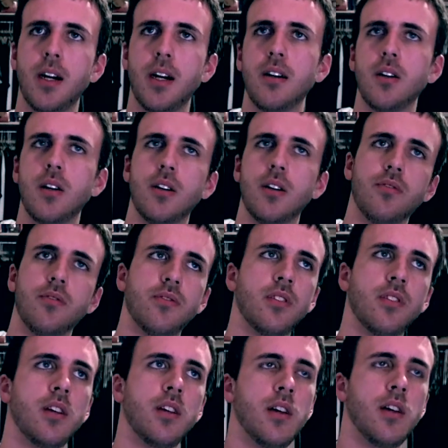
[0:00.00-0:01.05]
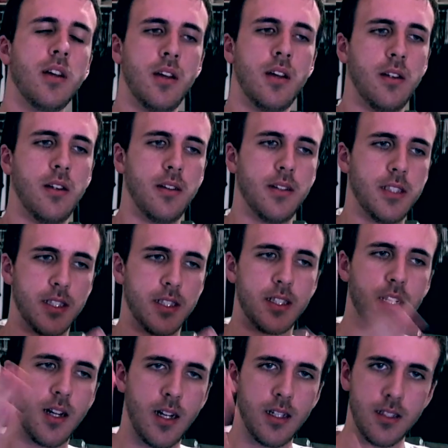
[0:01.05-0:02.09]
of just
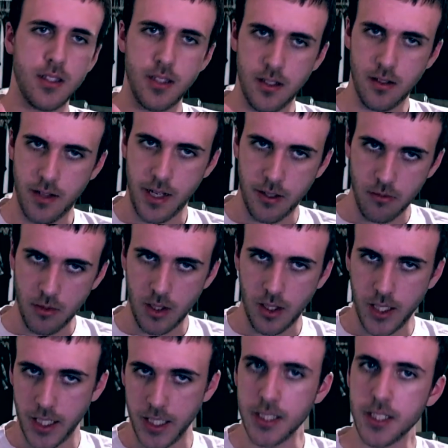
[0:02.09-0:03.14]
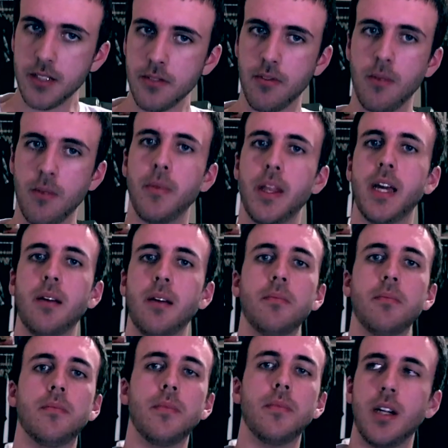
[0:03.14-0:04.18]
constant like release from
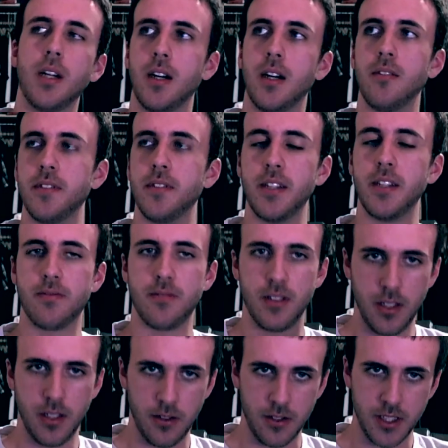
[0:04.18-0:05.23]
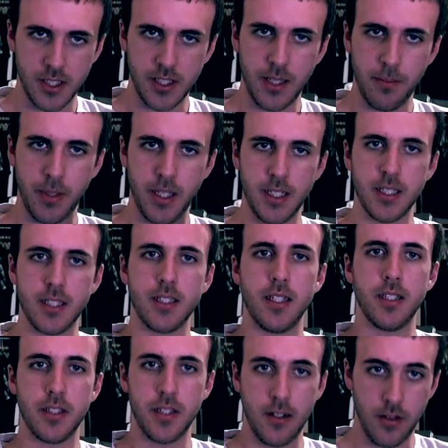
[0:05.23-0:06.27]
them of different little snippets
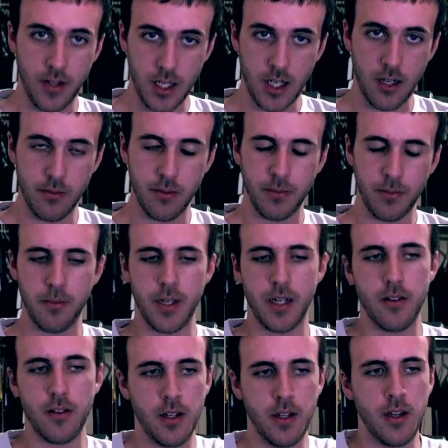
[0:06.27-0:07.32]
until the album came out.